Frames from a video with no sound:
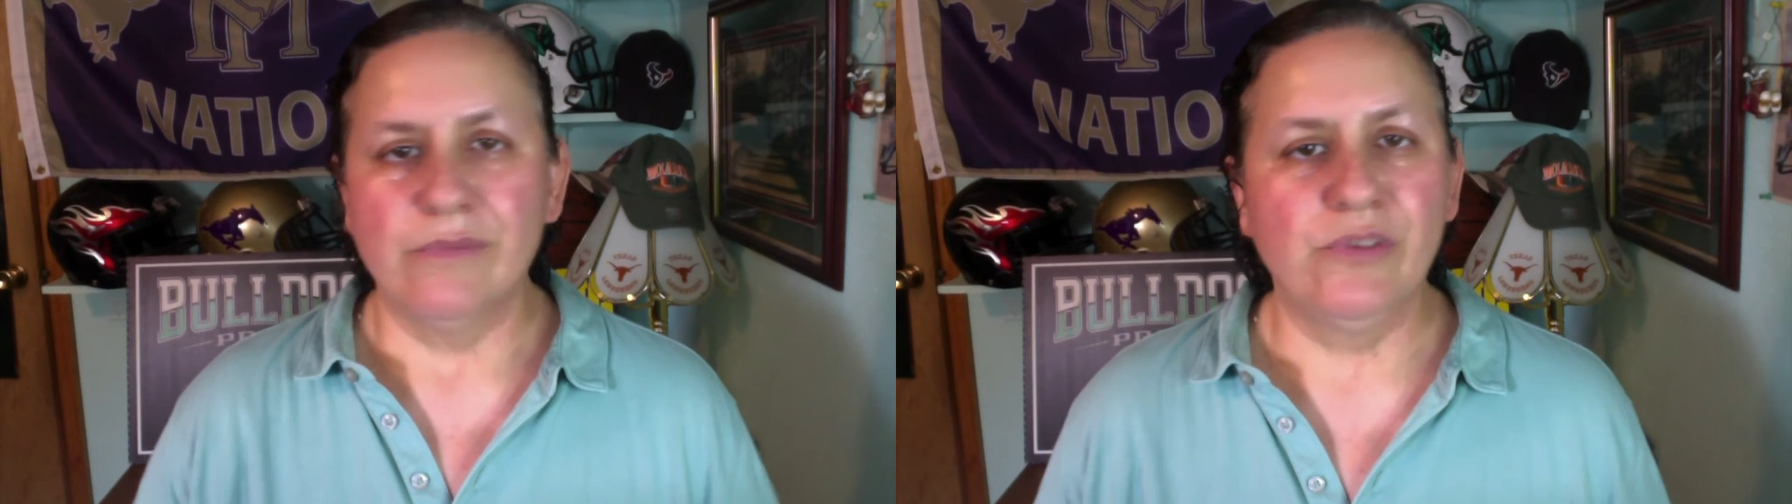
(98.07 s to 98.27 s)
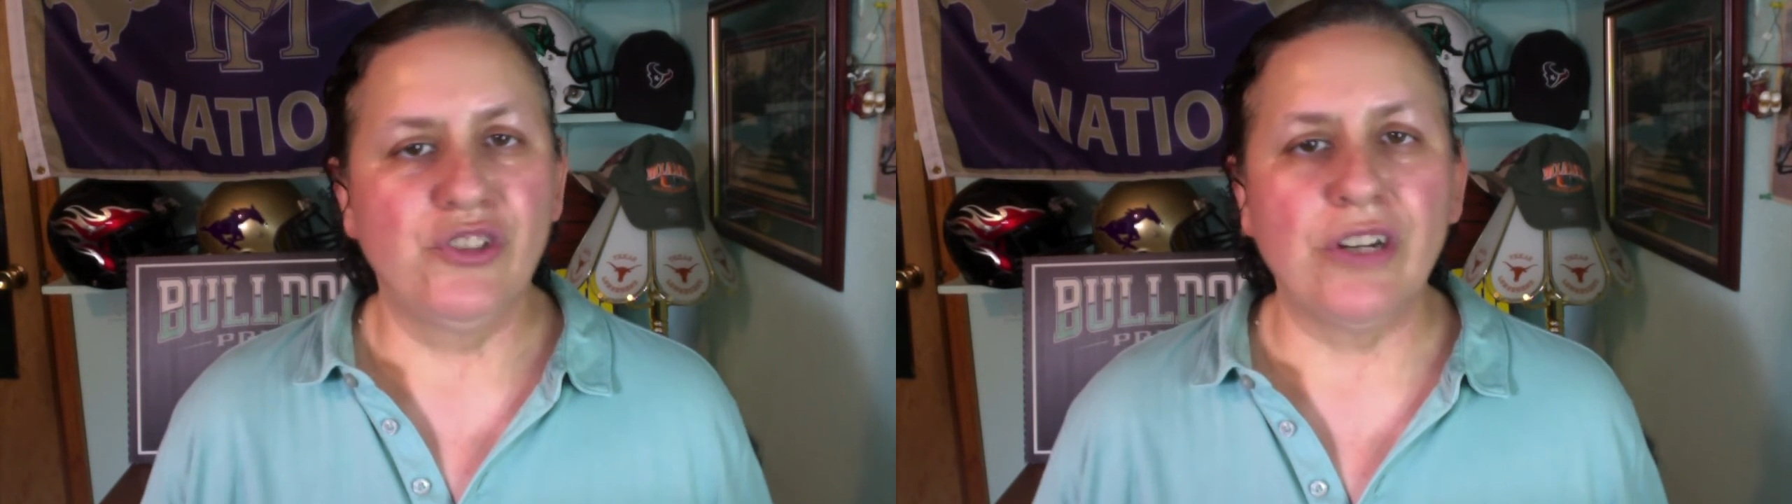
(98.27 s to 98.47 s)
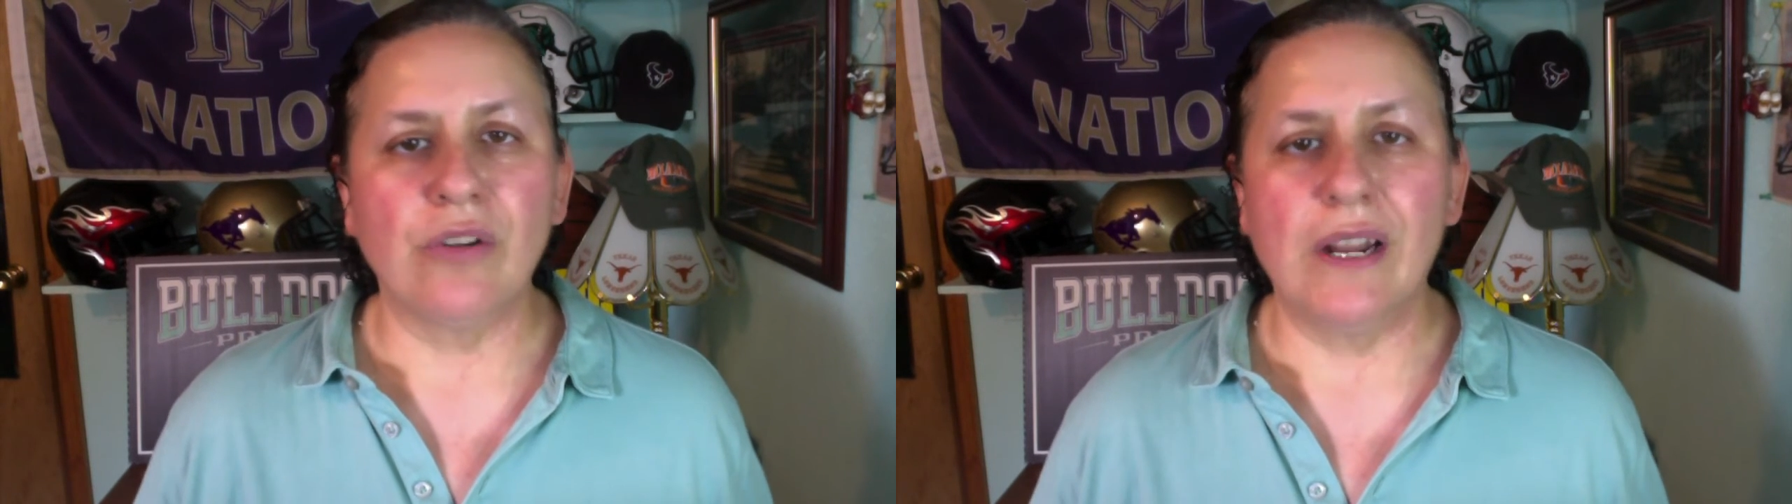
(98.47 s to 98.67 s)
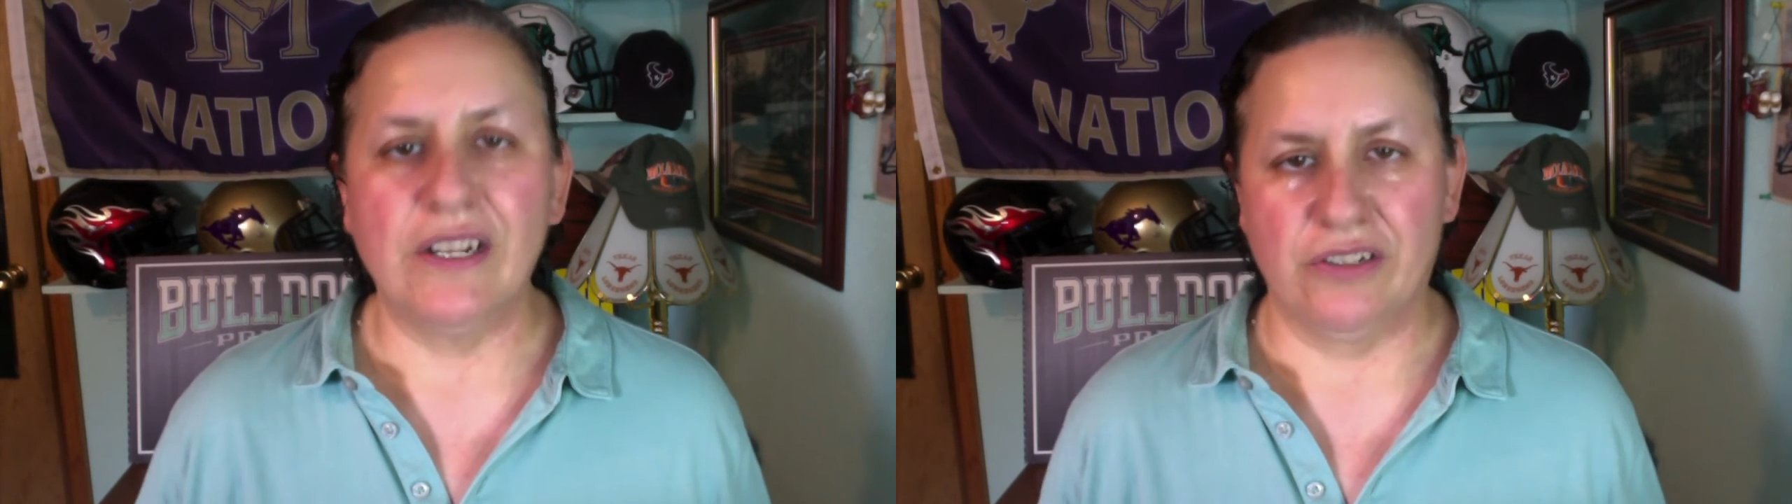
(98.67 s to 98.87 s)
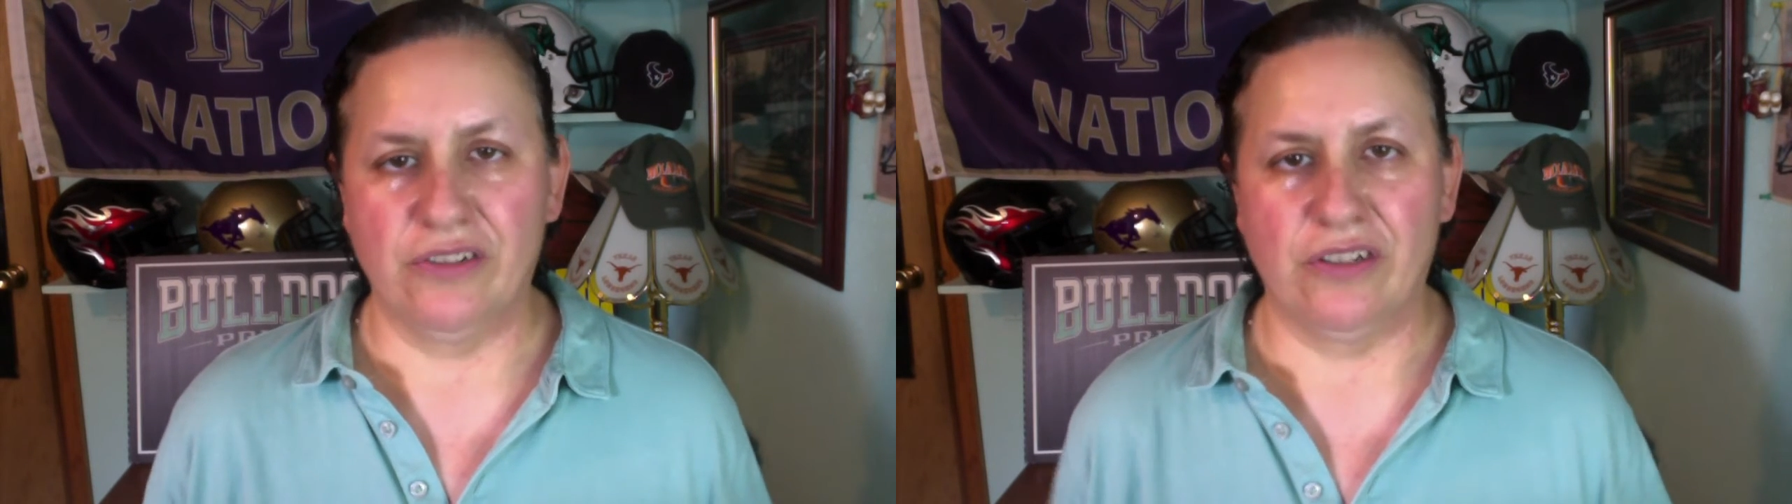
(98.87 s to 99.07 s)

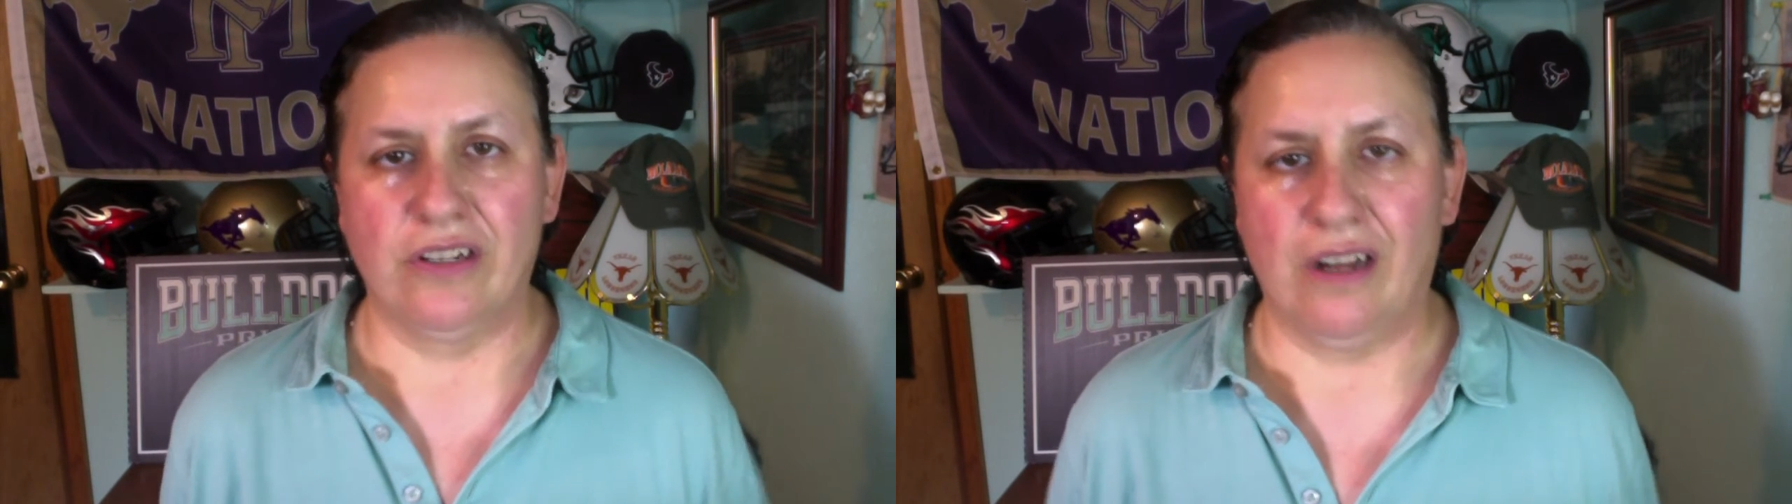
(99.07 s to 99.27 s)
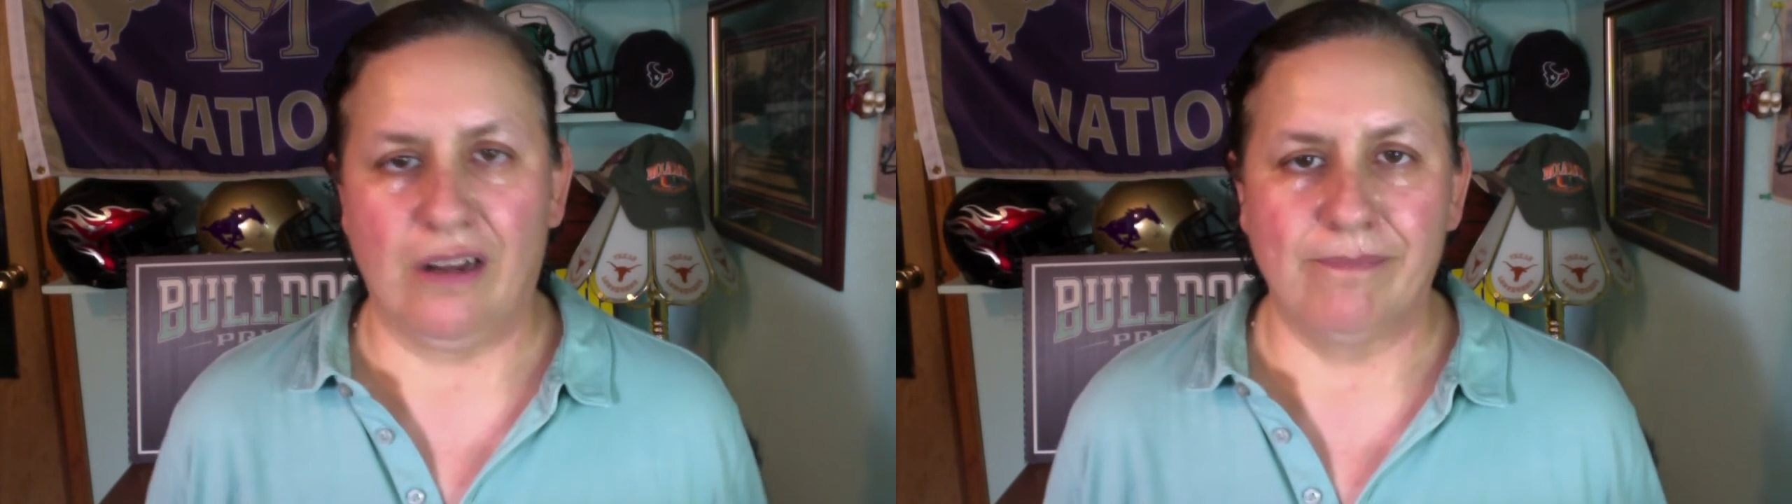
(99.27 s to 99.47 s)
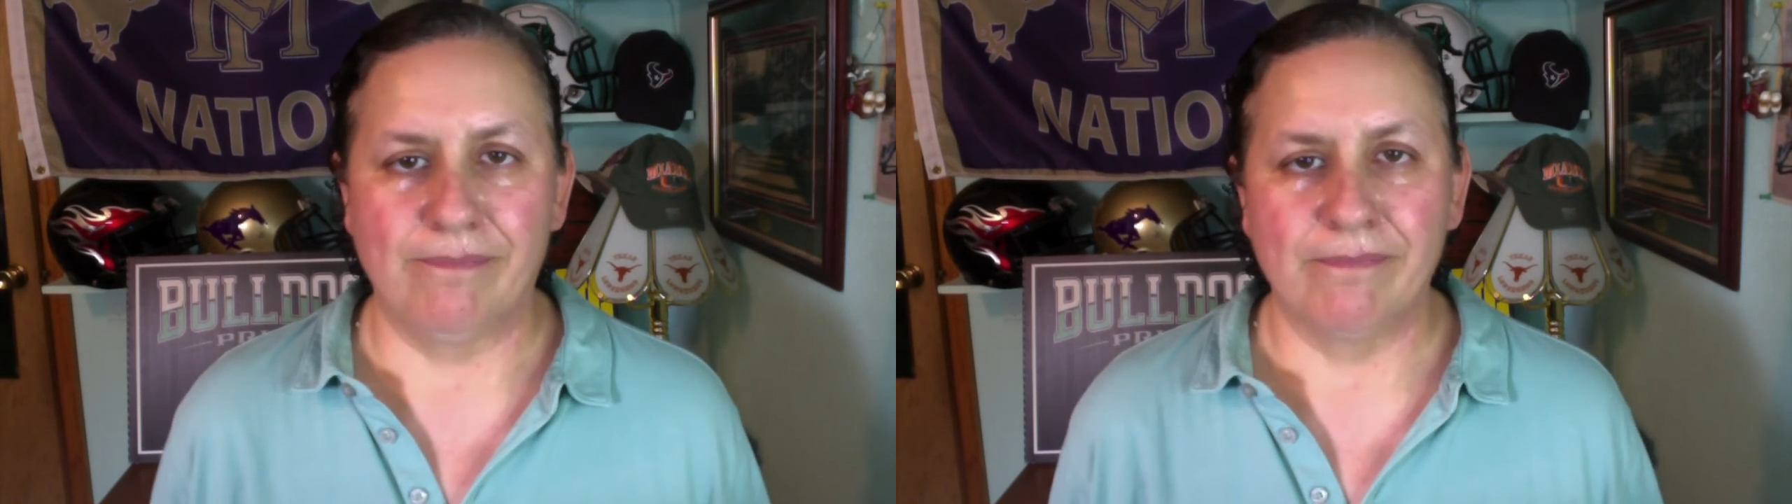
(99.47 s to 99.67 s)
generations to come.